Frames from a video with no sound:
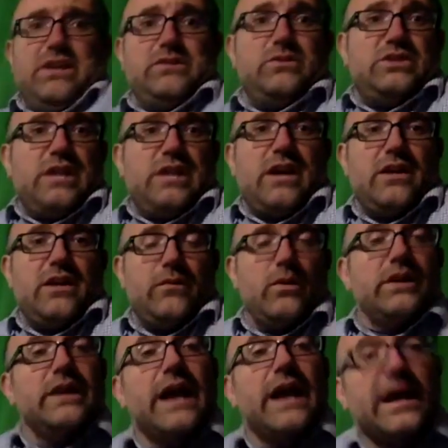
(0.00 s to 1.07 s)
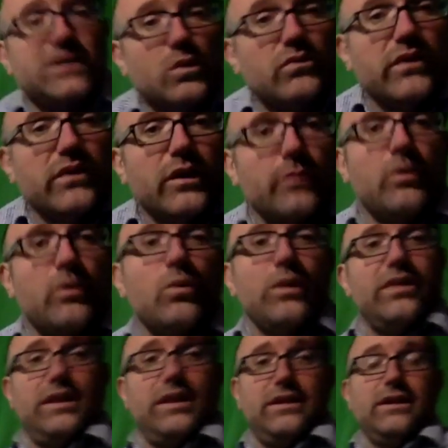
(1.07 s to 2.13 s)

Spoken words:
it was -1. It had no variable with it.